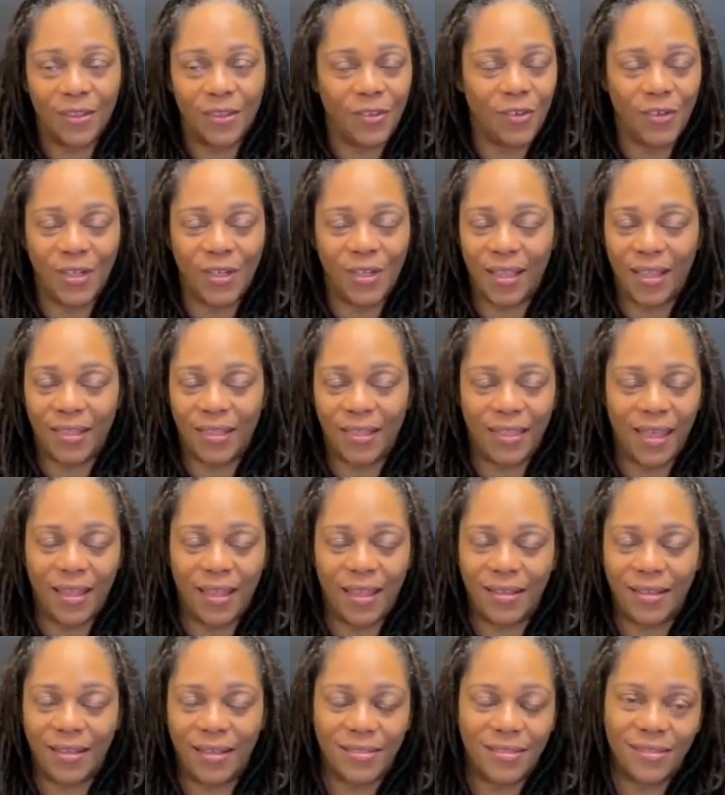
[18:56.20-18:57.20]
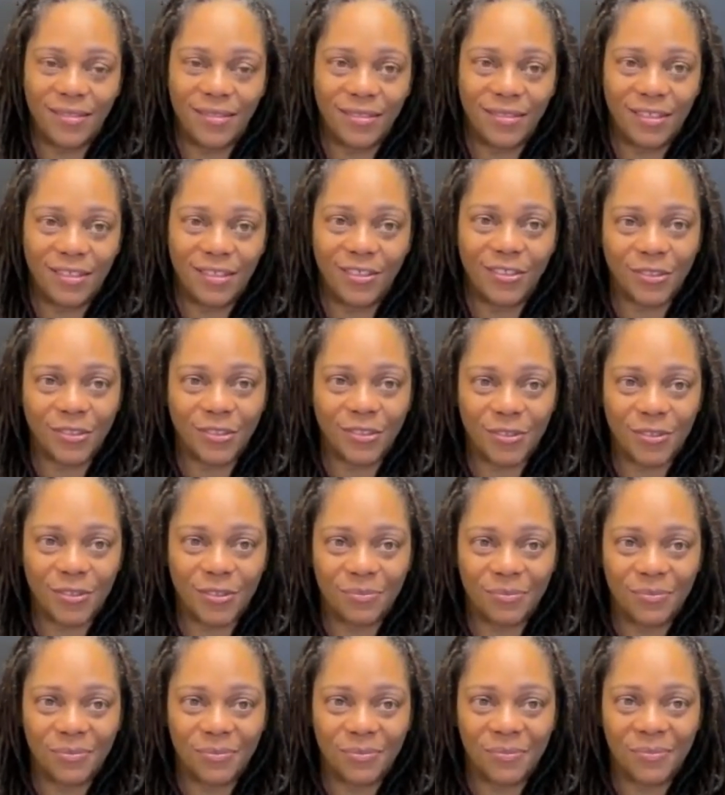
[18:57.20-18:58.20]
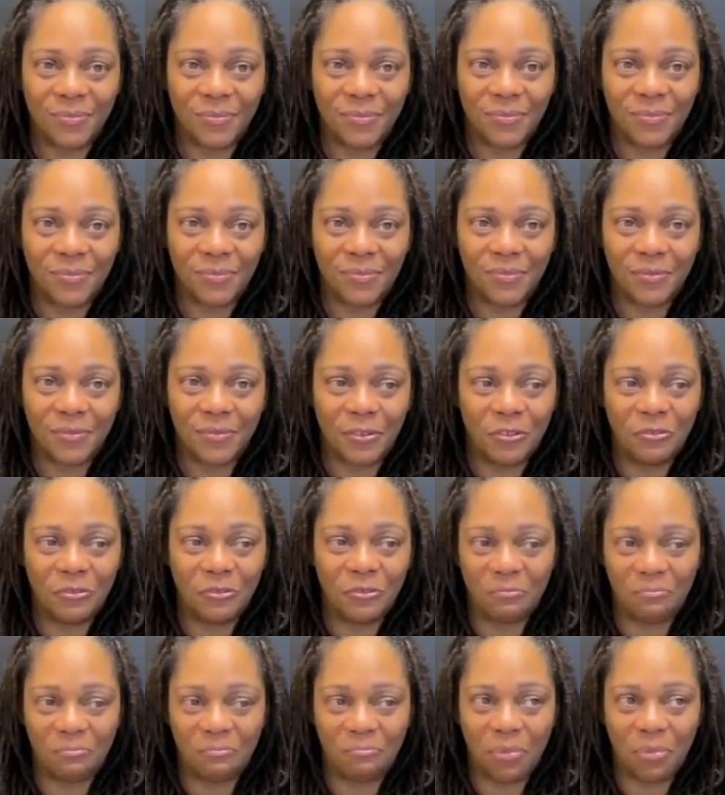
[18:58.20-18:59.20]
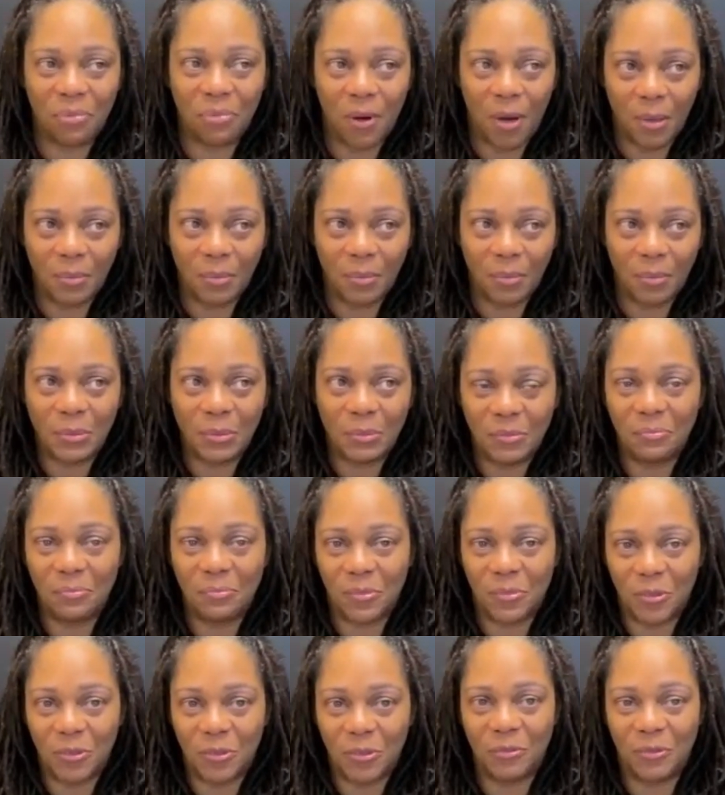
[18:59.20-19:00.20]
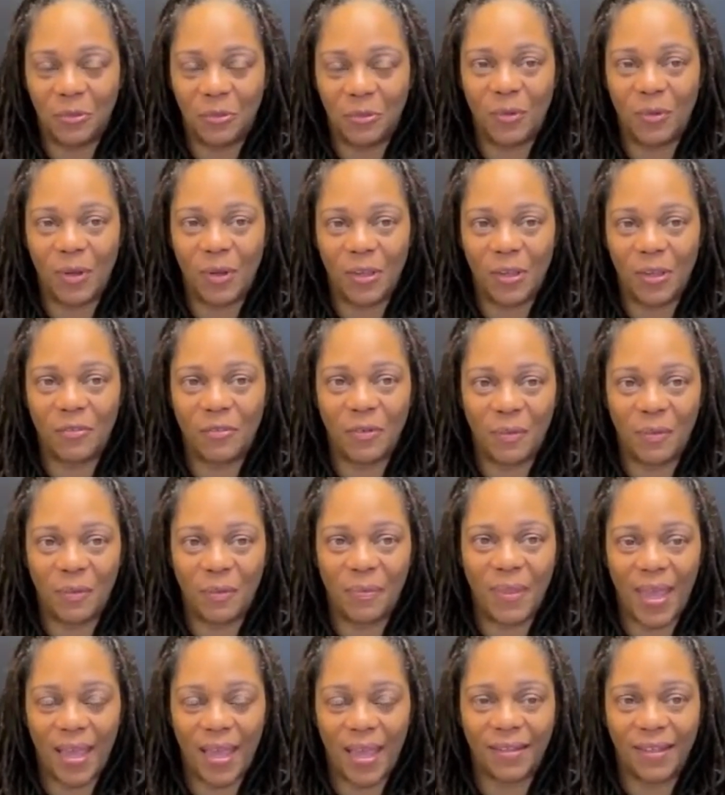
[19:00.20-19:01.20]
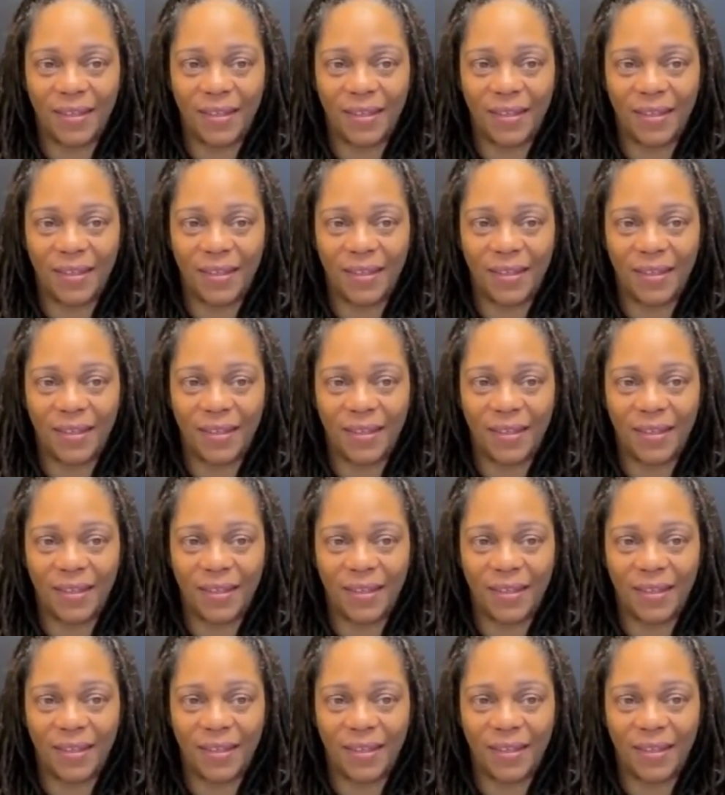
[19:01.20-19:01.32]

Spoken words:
you're not that as an adult. You've probably moved away from that